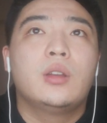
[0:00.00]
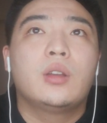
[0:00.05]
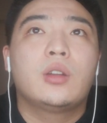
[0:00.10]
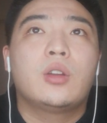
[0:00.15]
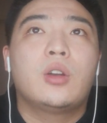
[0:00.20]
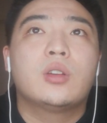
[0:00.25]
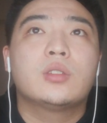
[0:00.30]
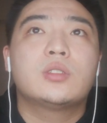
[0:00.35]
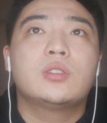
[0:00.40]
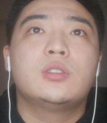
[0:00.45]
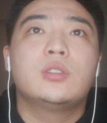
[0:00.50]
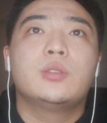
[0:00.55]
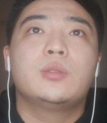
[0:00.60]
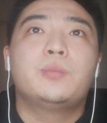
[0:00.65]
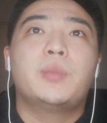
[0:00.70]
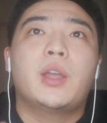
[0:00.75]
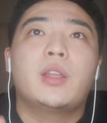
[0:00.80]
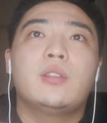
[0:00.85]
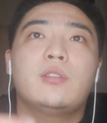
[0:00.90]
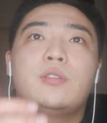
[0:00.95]
Cost
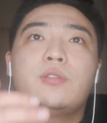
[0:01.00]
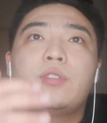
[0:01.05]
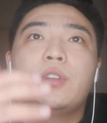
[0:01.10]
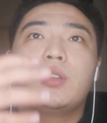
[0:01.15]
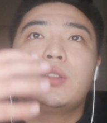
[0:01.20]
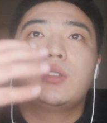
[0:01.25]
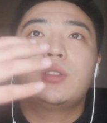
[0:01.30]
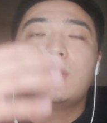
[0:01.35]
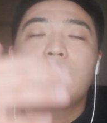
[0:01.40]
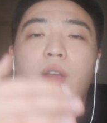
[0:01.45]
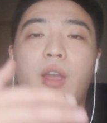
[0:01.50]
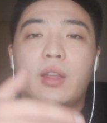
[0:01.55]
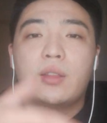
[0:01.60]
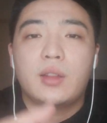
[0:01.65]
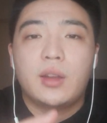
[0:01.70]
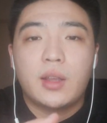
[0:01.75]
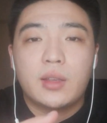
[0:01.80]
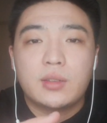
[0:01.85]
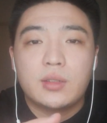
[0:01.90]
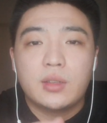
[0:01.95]
benefit
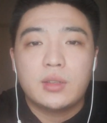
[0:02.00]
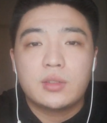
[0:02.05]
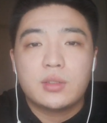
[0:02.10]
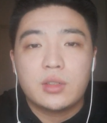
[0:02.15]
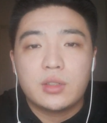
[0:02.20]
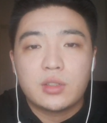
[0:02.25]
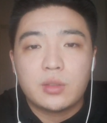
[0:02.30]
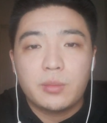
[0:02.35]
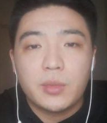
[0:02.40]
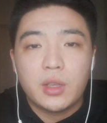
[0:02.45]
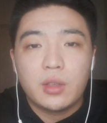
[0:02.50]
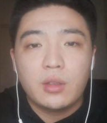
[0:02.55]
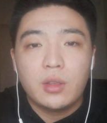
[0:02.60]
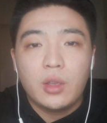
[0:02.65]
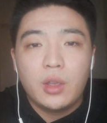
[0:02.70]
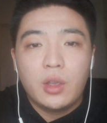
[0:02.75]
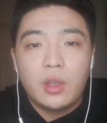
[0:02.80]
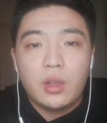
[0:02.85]
analysis is mean